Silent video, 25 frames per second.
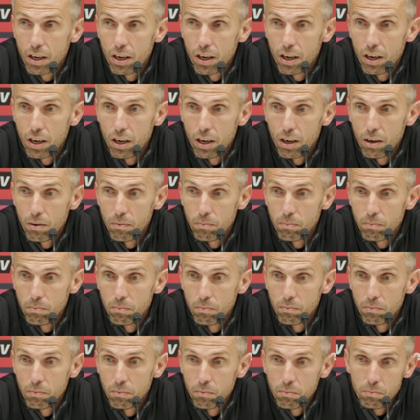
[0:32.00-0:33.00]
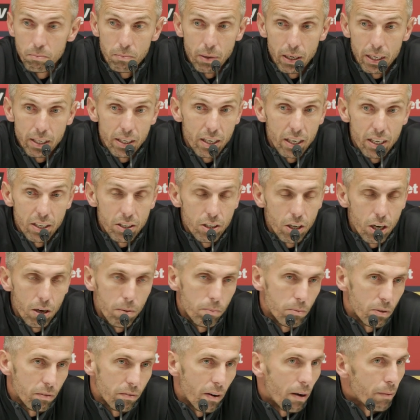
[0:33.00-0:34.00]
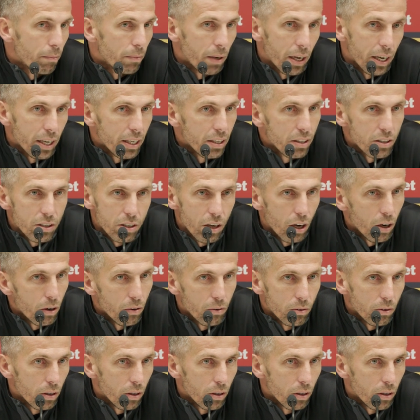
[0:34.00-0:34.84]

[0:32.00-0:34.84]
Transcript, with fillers: Um, but in, in terms of updates, no,